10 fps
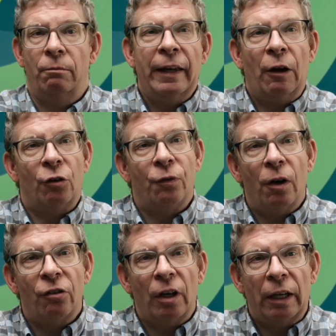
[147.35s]
Now, as far
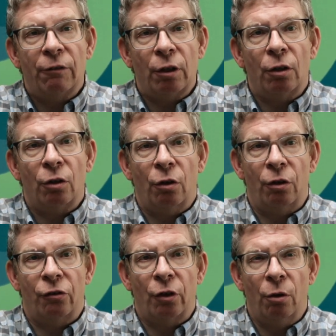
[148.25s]
as electrical
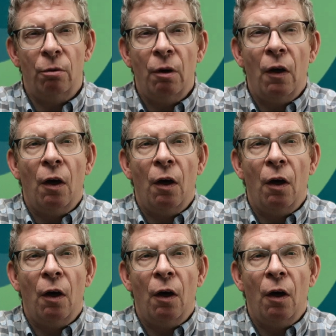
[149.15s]
cords go,